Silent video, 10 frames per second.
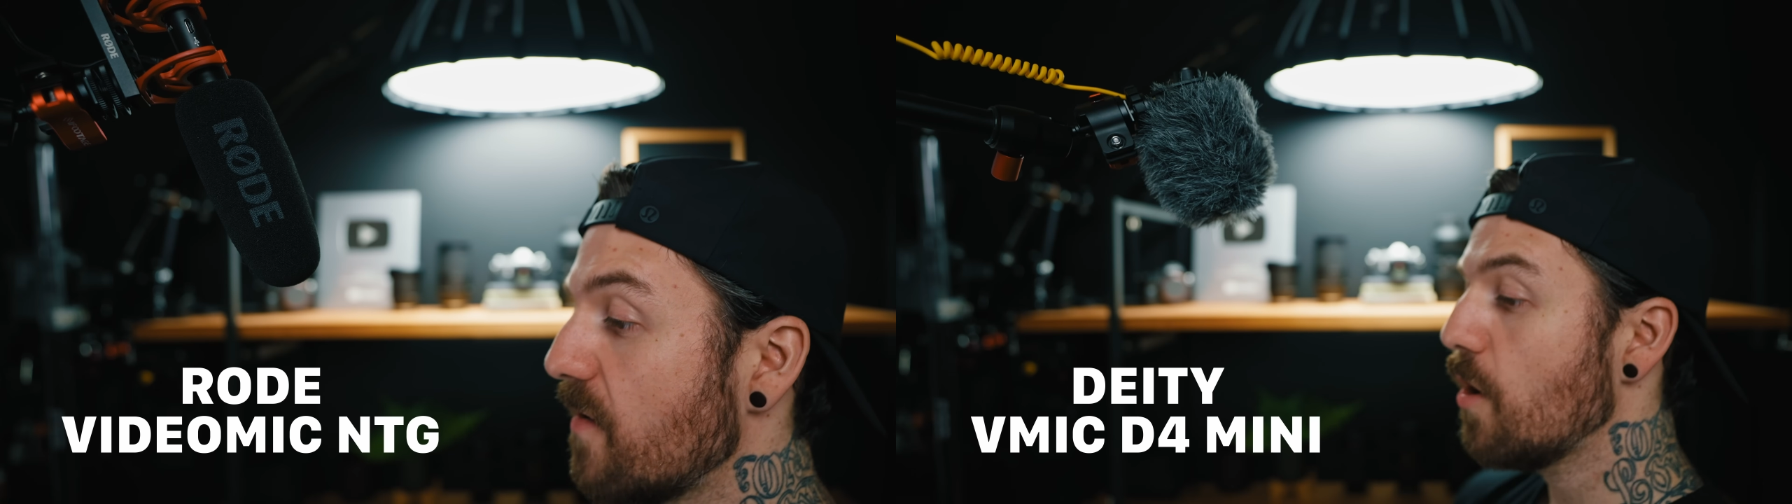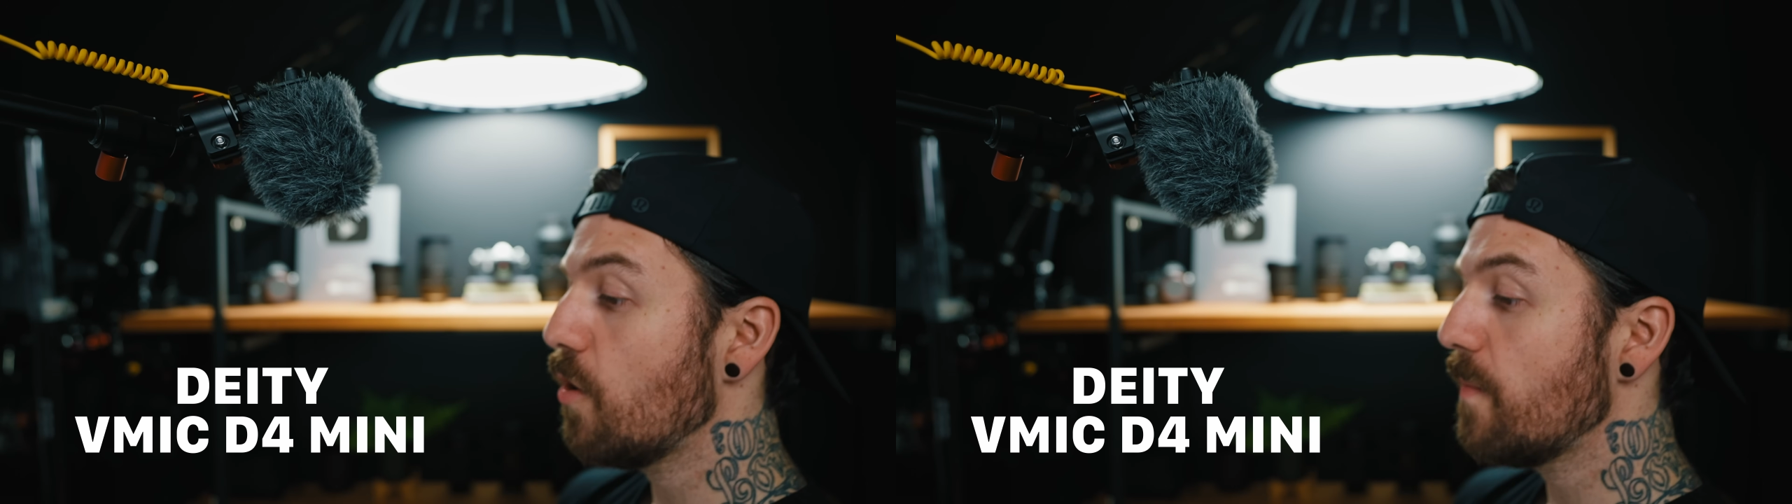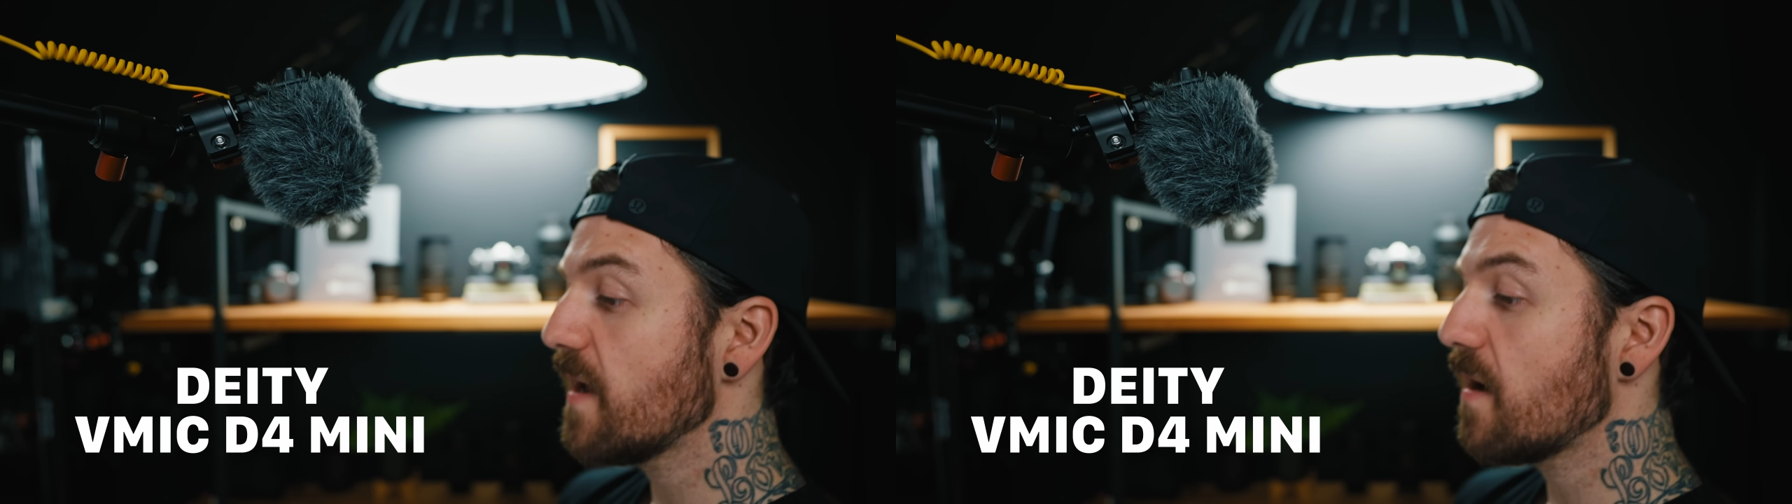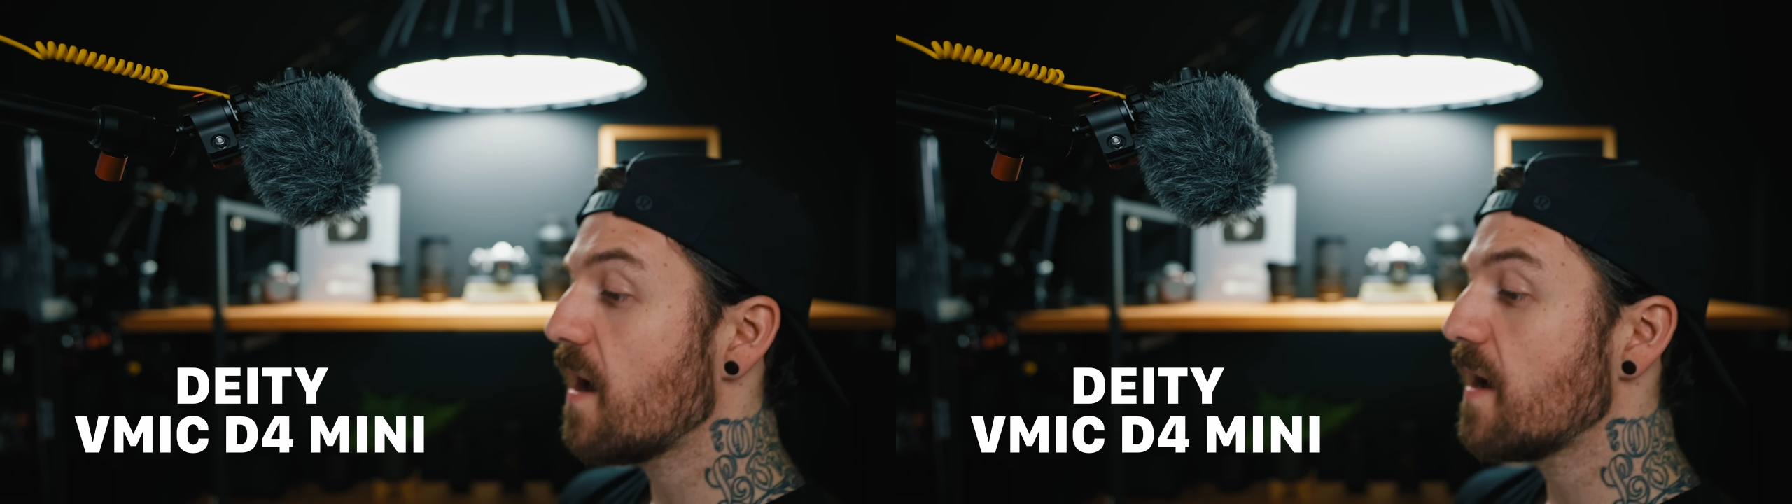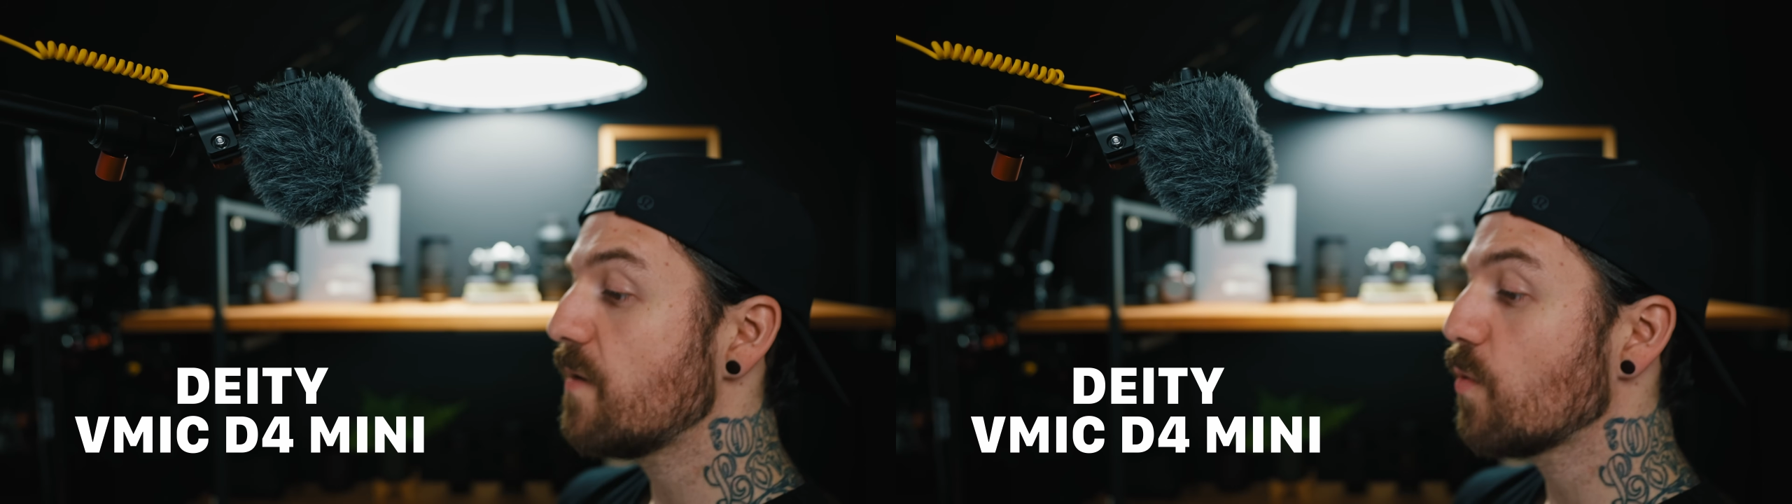Oh my
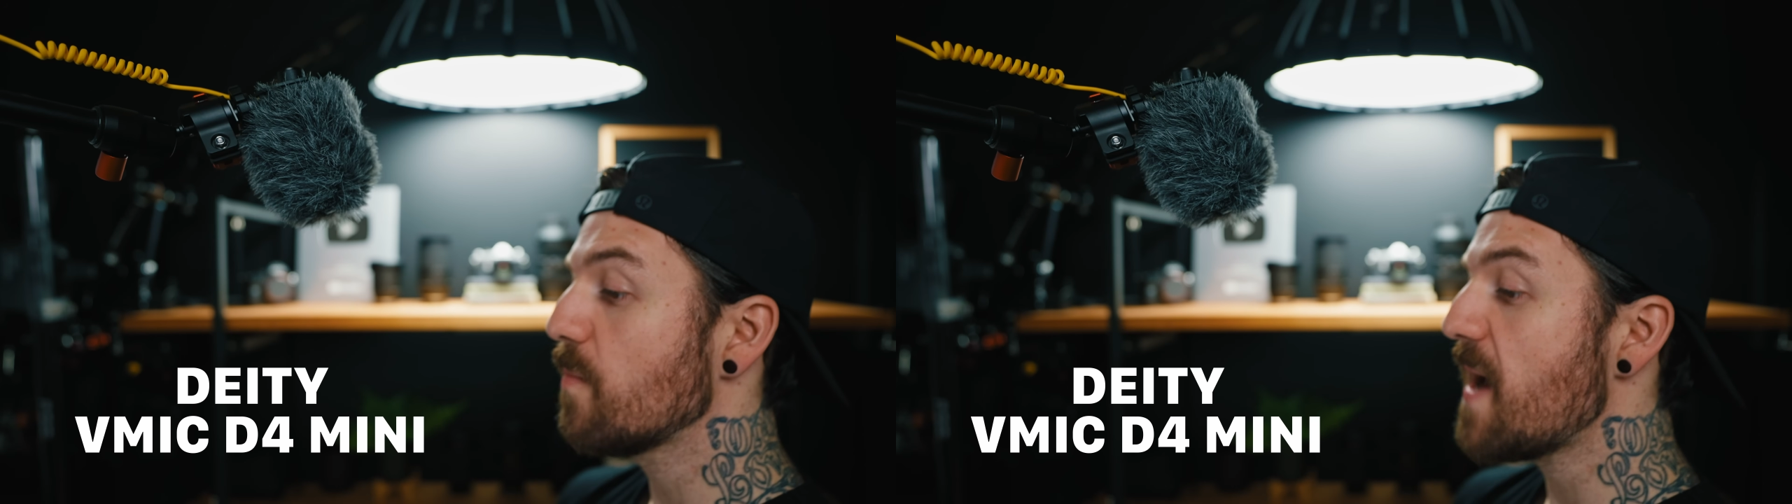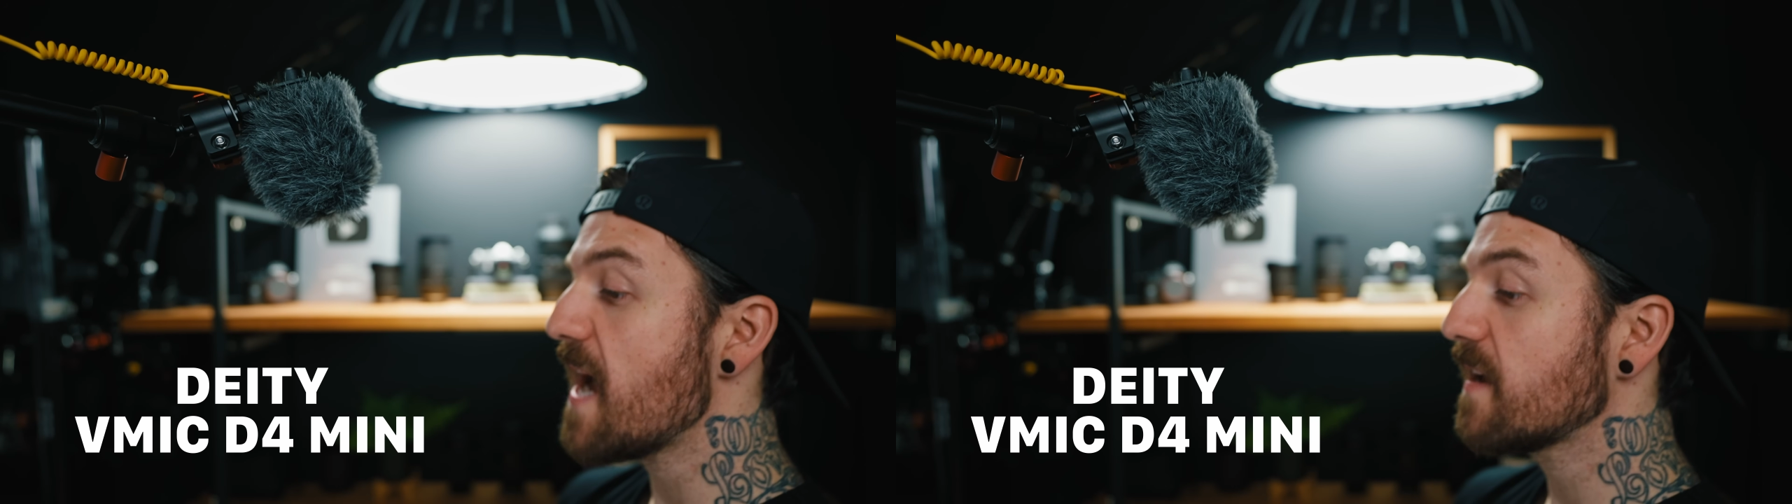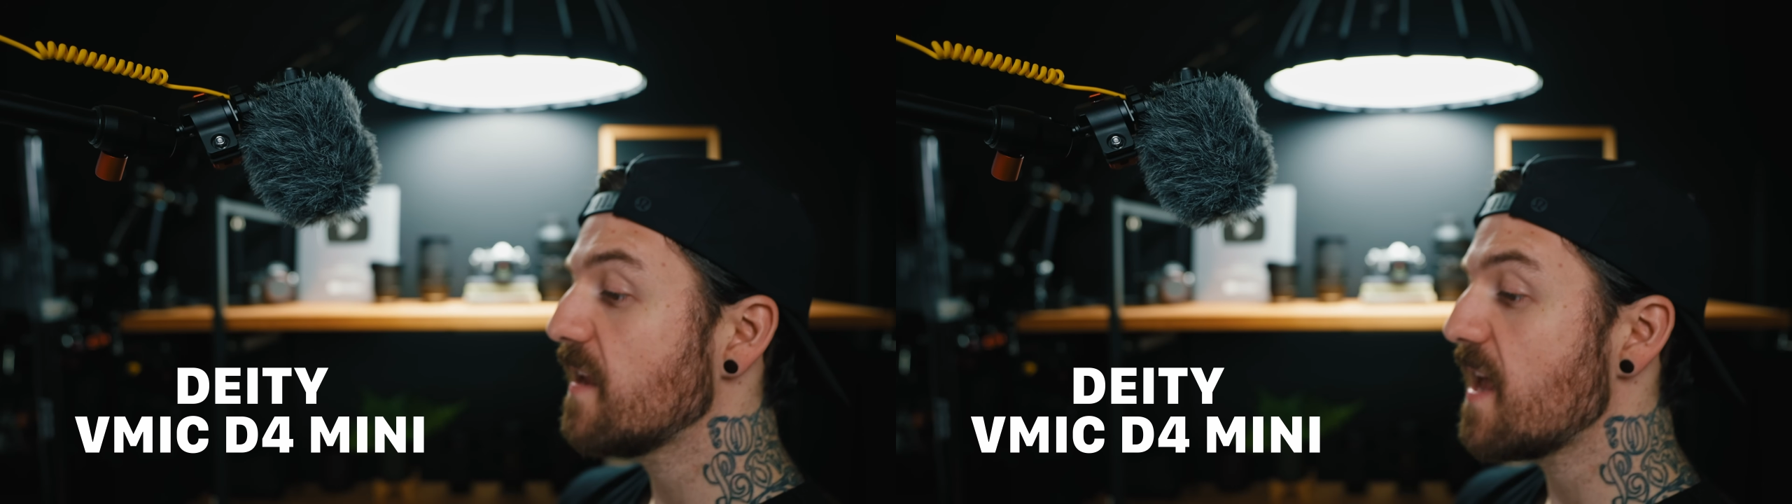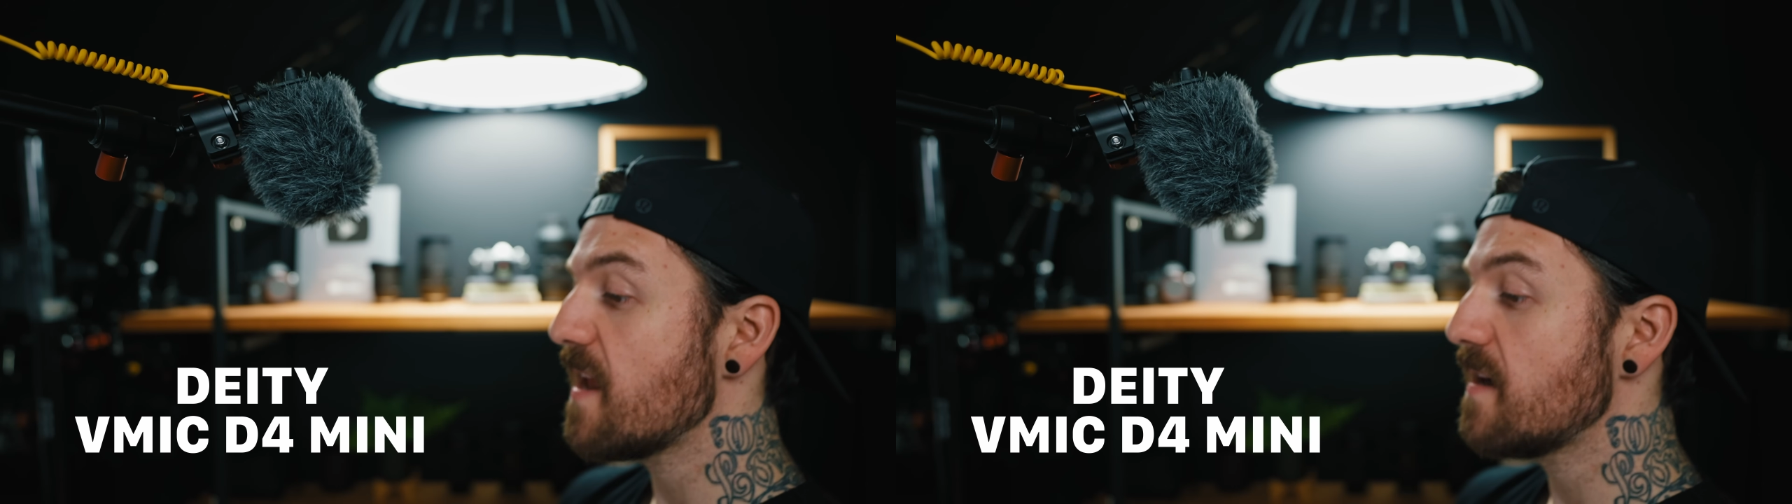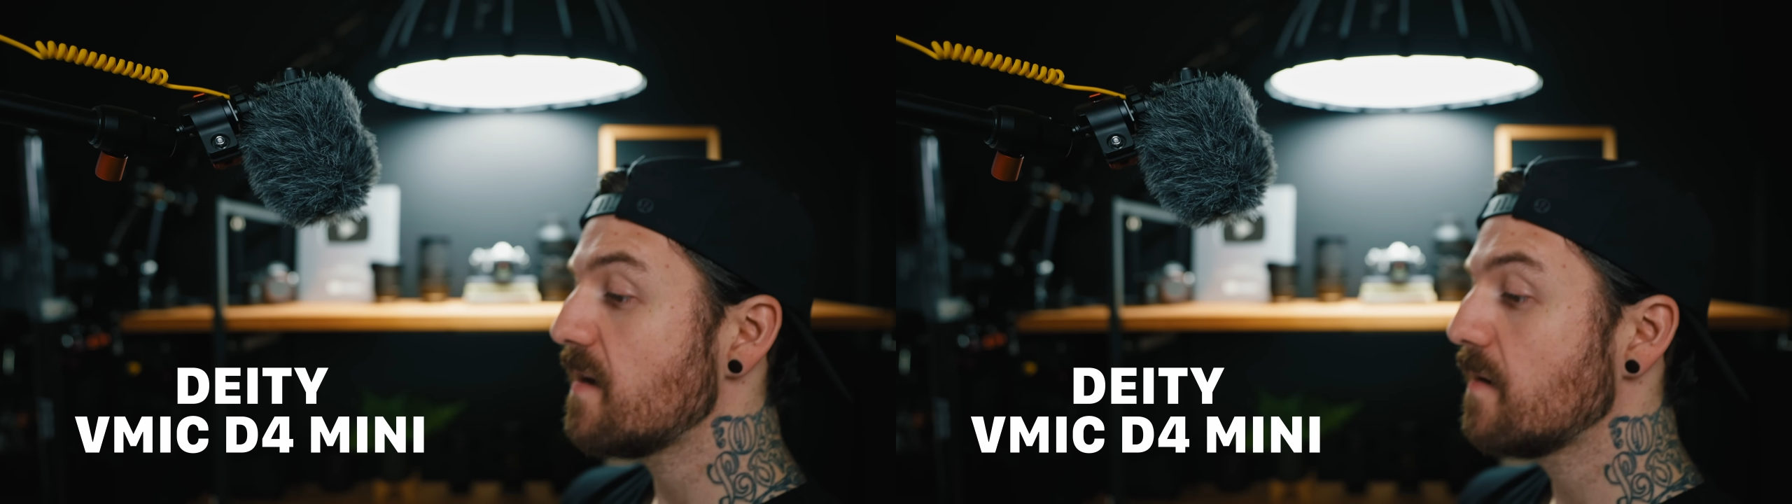God, we're back again.